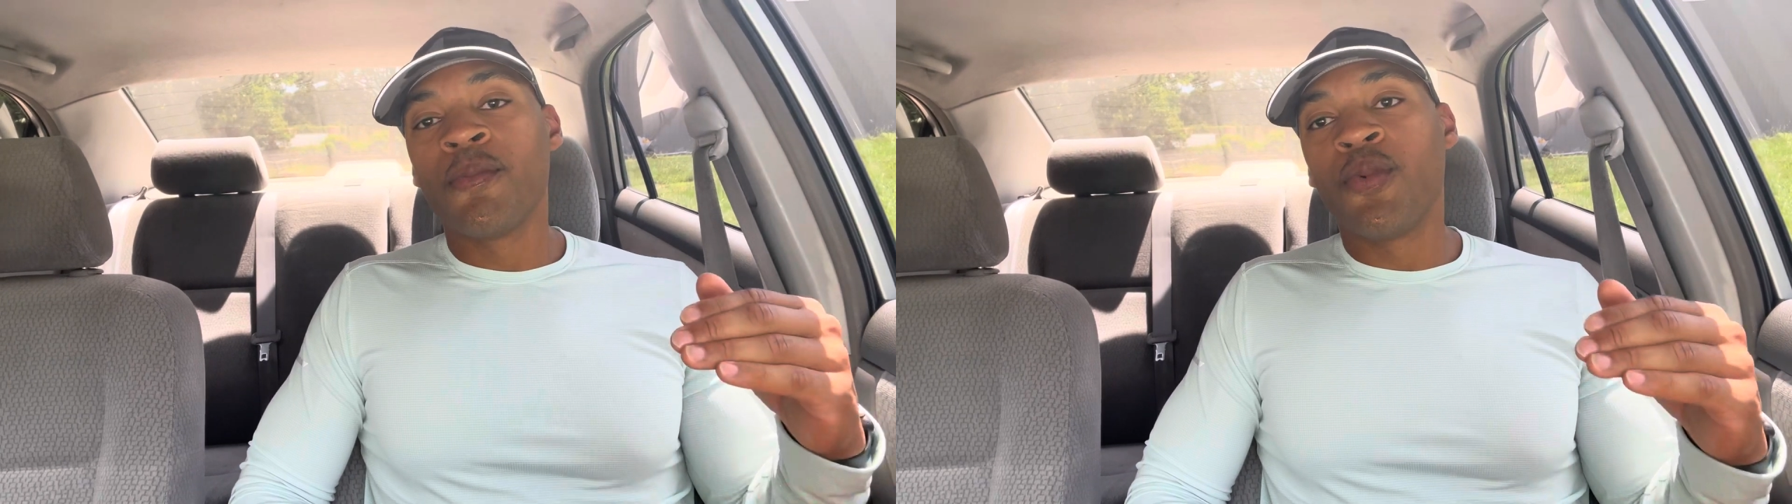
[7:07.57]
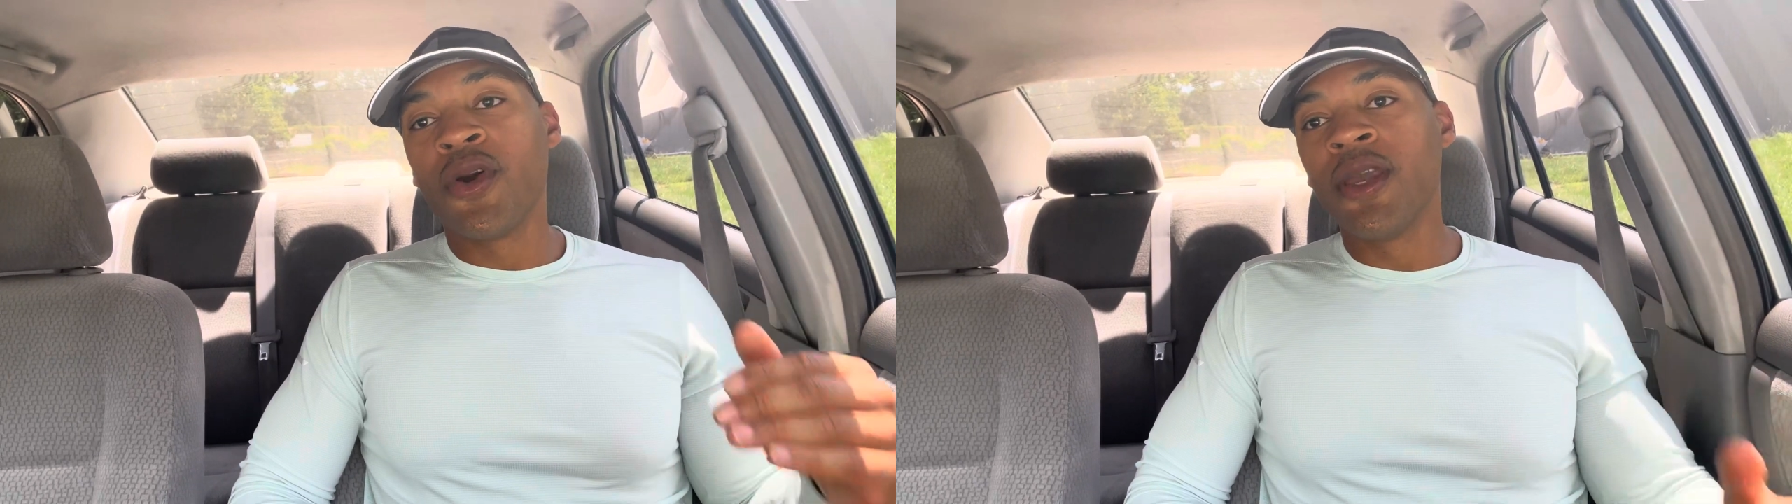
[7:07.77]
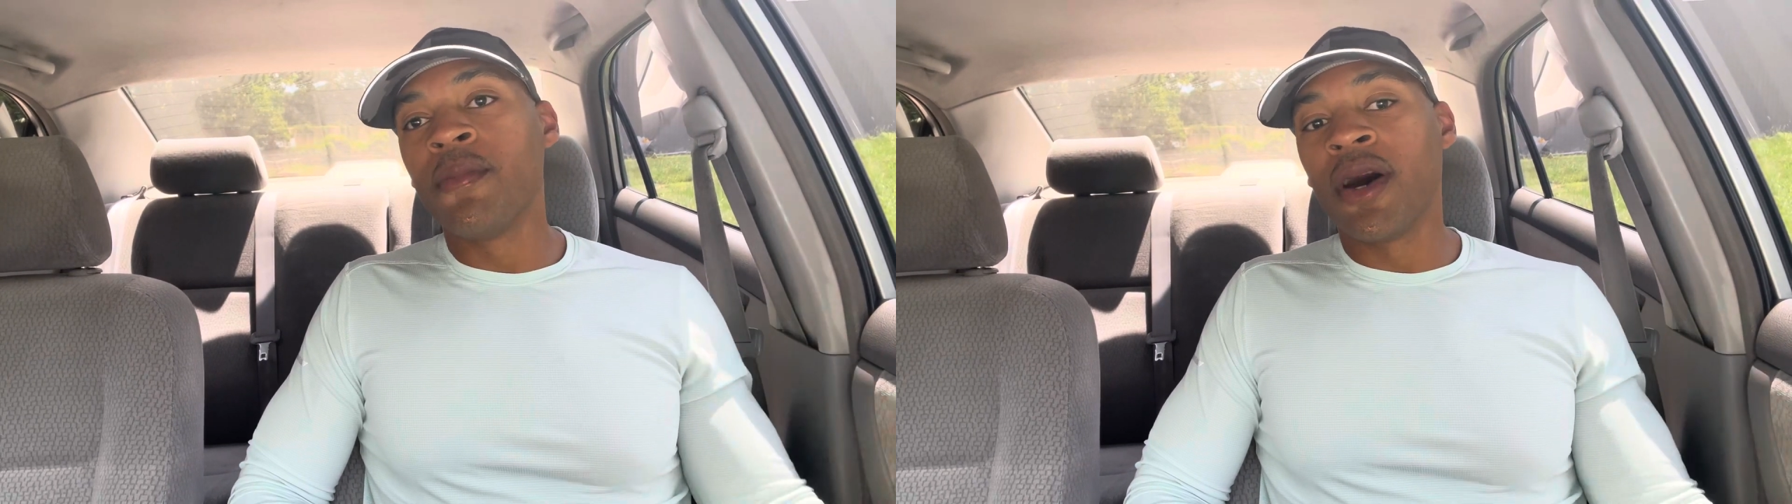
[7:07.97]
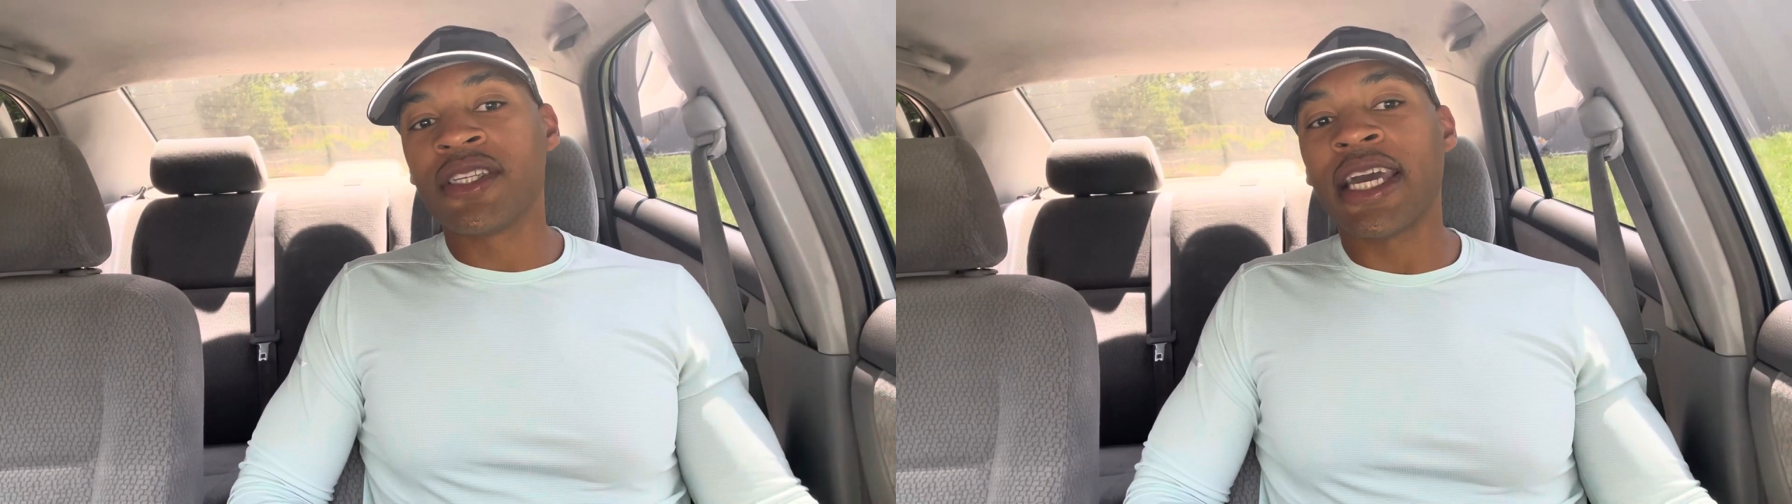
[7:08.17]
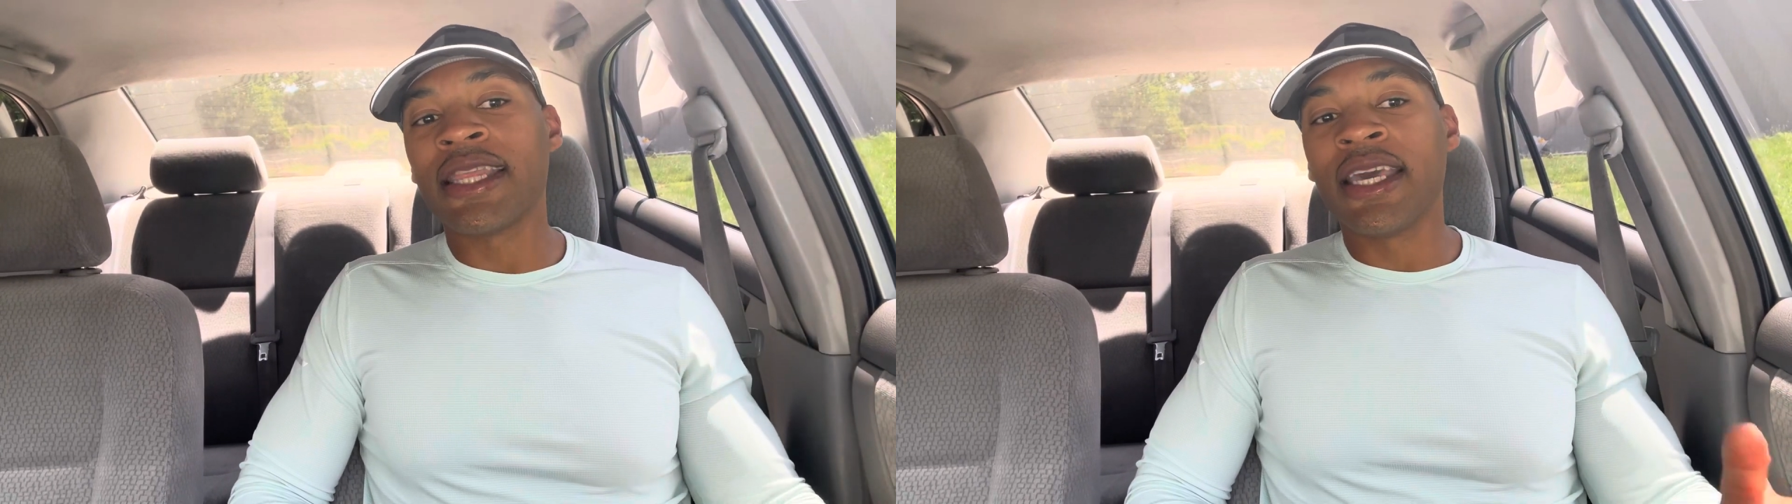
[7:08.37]
Pretty
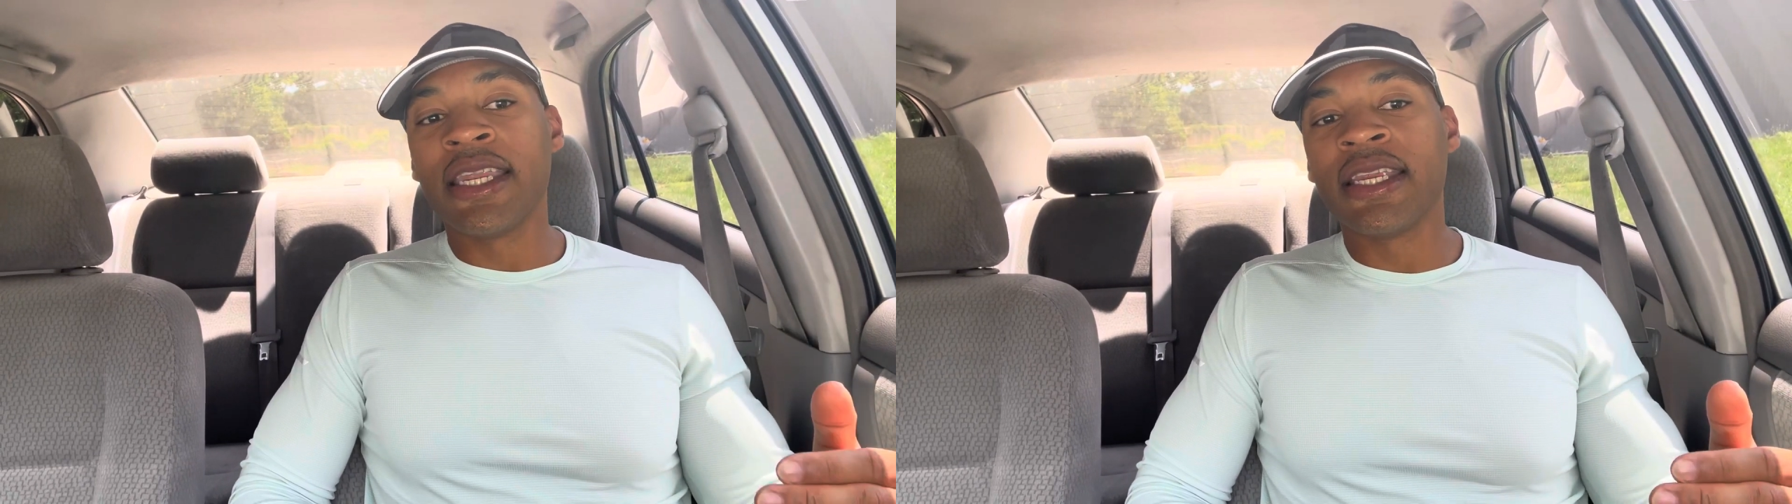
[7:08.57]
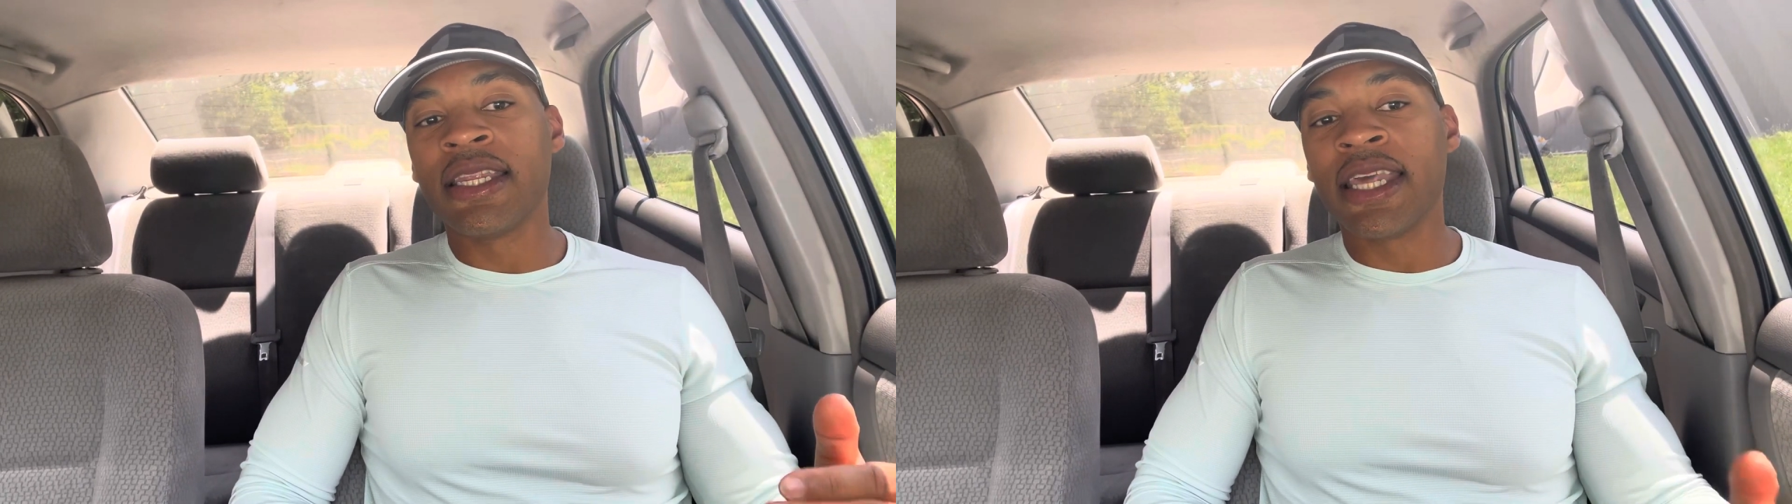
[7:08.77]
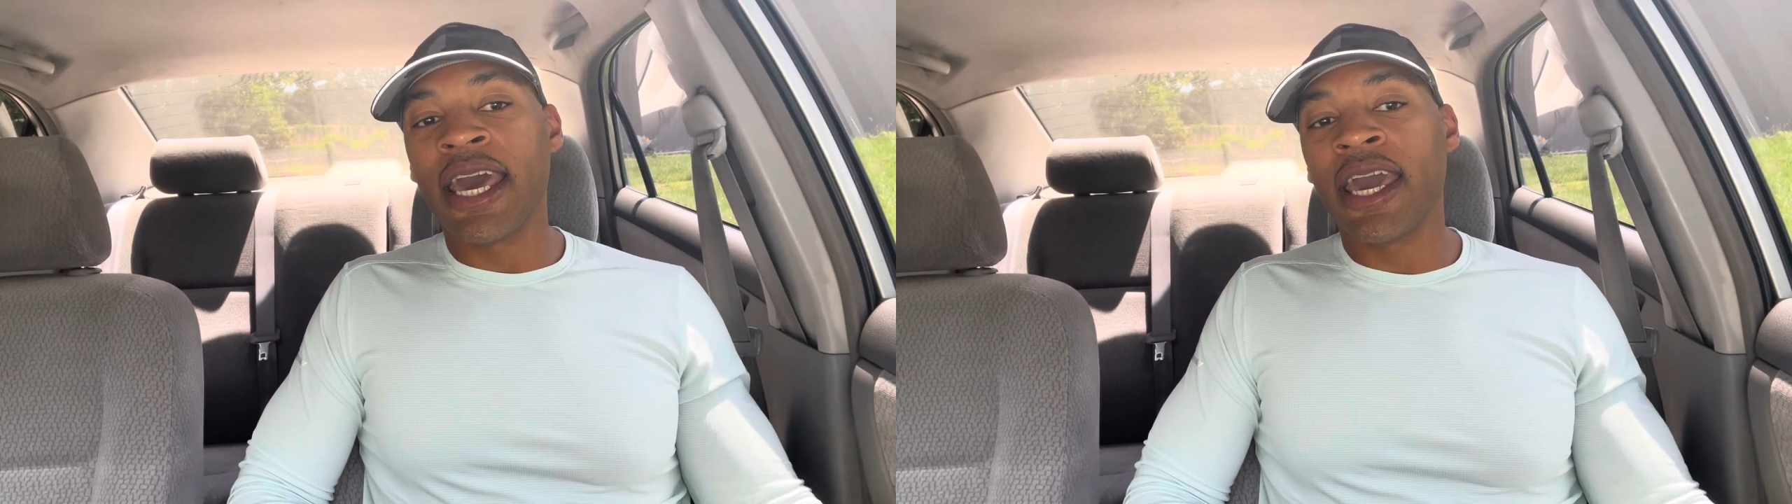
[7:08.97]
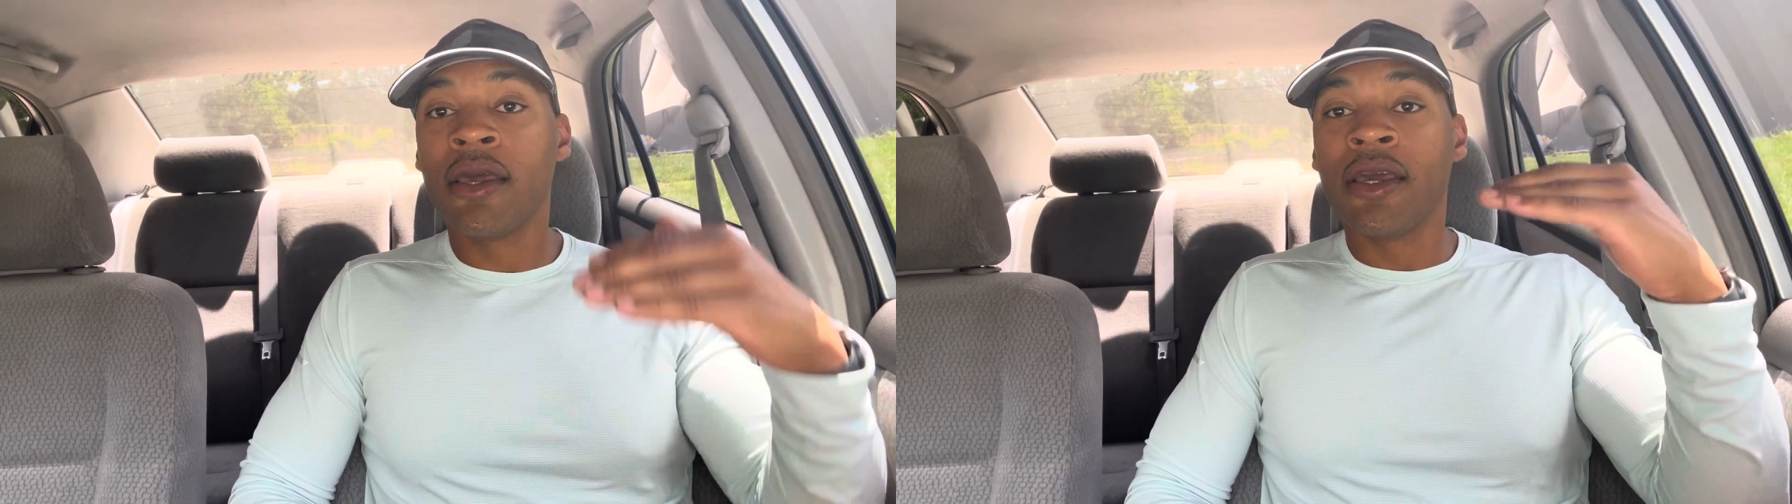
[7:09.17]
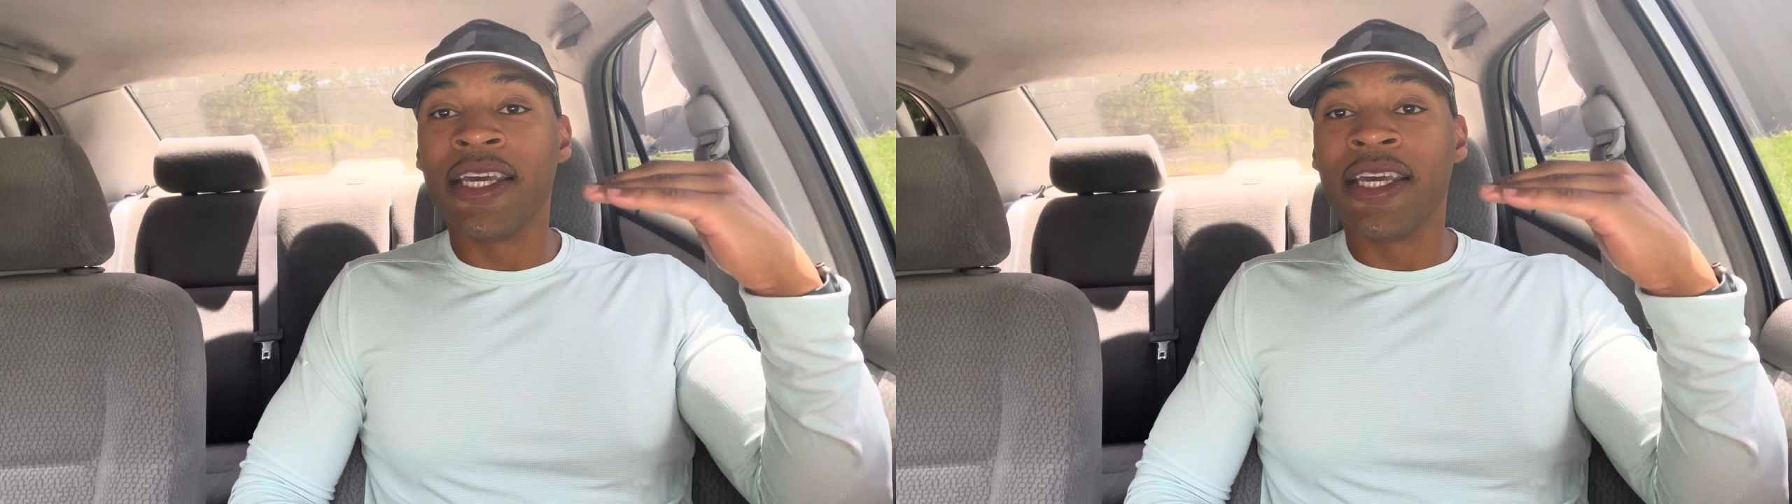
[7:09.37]
much at the end of the day,